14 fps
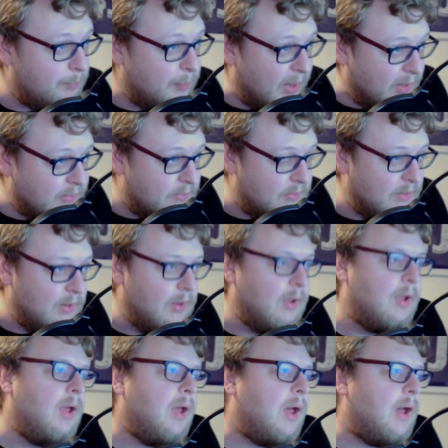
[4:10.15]
But
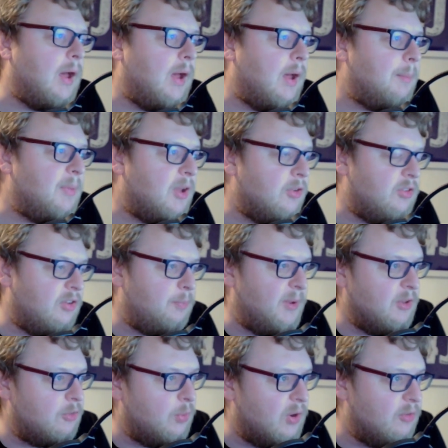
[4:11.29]
because it's
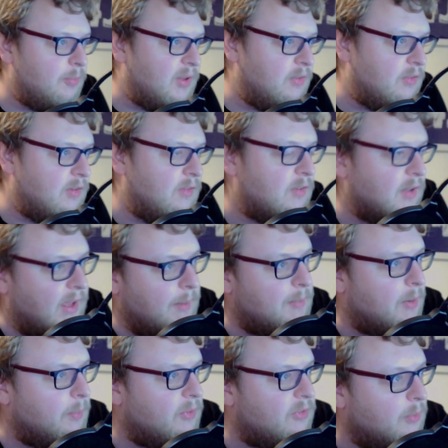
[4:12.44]
been 12 months since I came
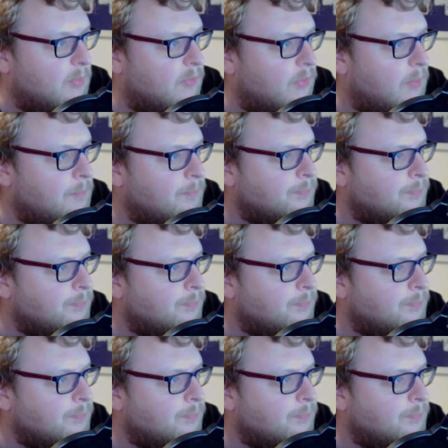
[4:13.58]
up with some of them,